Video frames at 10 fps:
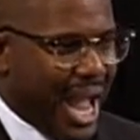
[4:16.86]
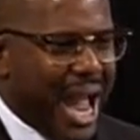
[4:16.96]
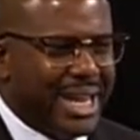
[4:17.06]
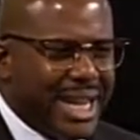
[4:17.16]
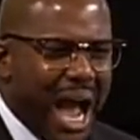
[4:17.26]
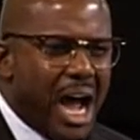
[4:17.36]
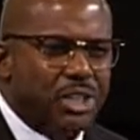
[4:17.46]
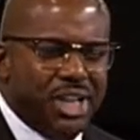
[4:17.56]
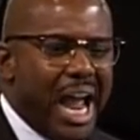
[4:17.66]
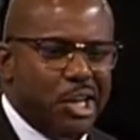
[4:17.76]
A
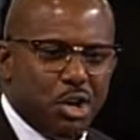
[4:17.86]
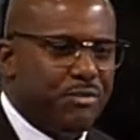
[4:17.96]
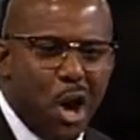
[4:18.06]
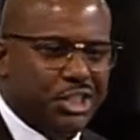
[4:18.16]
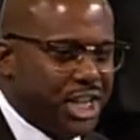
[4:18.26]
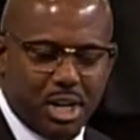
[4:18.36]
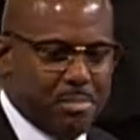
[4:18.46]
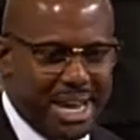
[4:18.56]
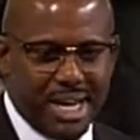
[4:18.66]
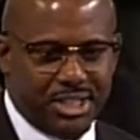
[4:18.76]
Cal State University
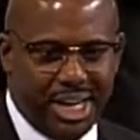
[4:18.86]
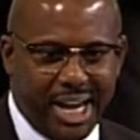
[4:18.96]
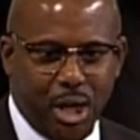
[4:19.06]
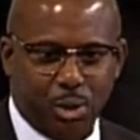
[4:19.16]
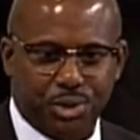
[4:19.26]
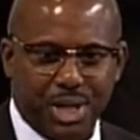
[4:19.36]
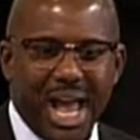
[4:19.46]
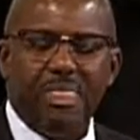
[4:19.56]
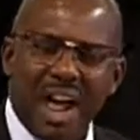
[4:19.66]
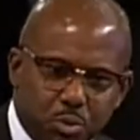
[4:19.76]
Dominguez Hills
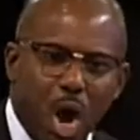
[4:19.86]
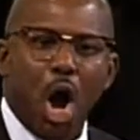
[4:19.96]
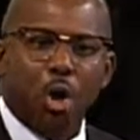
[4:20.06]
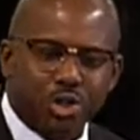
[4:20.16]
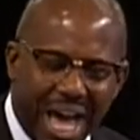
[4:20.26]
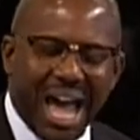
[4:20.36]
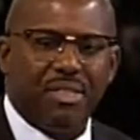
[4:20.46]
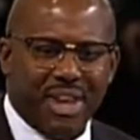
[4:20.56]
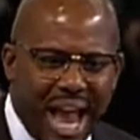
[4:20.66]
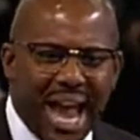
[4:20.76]
that rose
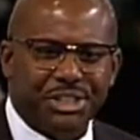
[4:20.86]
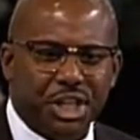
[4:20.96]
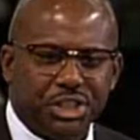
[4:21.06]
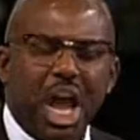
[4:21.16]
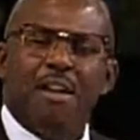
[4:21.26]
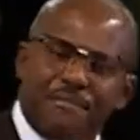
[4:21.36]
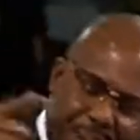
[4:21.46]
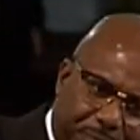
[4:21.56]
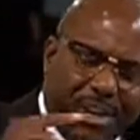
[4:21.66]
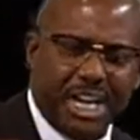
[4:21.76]
out of the ashes
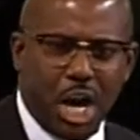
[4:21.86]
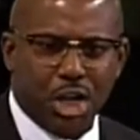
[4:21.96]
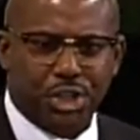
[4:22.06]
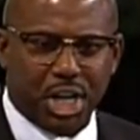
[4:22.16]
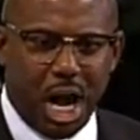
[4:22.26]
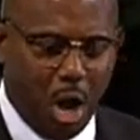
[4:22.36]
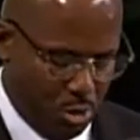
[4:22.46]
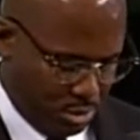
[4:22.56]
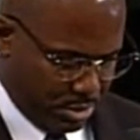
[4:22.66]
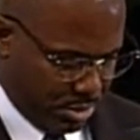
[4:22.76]
50 years
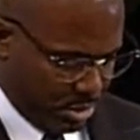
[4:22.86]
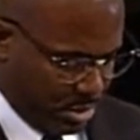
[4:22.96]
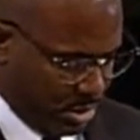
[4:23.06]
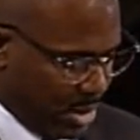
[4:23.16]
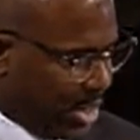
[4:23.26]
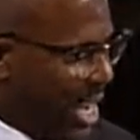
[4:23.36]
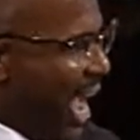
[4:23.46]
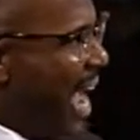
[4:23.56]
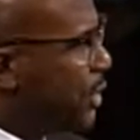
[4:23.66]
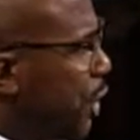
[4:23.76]
ago.
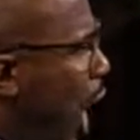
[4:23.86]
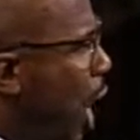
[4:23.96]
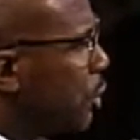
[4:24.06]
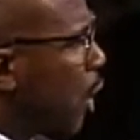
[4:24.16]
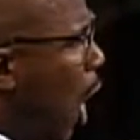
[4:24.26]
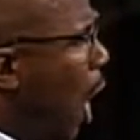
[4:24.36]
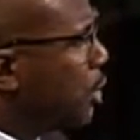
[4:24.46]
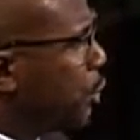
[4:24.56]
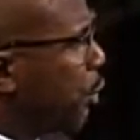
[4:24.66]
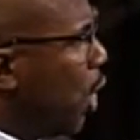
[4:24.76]
A Charles
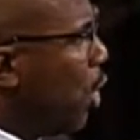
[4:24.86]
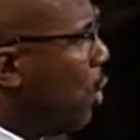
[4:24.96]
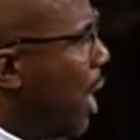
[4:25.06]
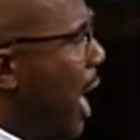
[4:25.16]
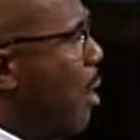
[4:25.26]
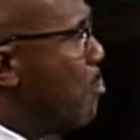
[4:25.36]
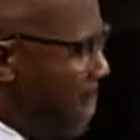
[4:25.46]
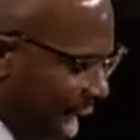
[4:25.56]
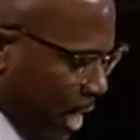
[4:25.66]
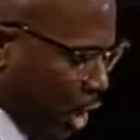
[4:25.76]
R. Drew
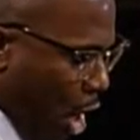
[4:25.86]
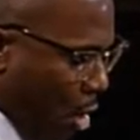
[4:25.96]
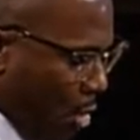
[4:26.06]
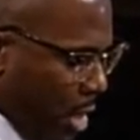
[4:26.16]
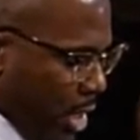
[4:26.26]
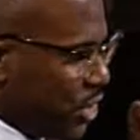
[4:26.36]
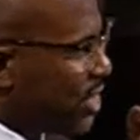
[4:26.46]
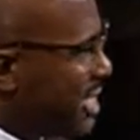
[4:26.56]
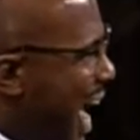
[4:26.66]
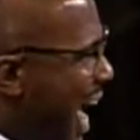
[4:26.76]
Medical
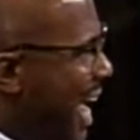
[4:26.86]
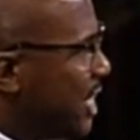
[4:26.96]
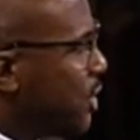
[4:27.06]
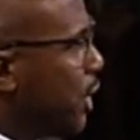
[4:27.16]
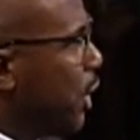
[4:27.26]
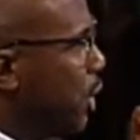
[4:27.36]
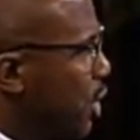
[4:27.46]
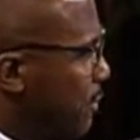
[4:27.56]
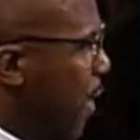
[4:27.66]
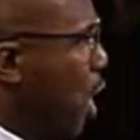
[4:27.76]
Science
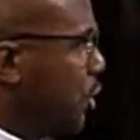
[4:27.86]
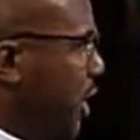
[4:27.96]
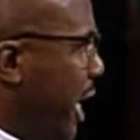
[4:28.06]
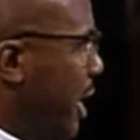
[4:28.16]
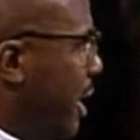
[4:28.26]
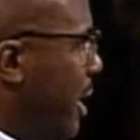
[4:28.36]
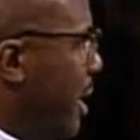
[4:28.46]
University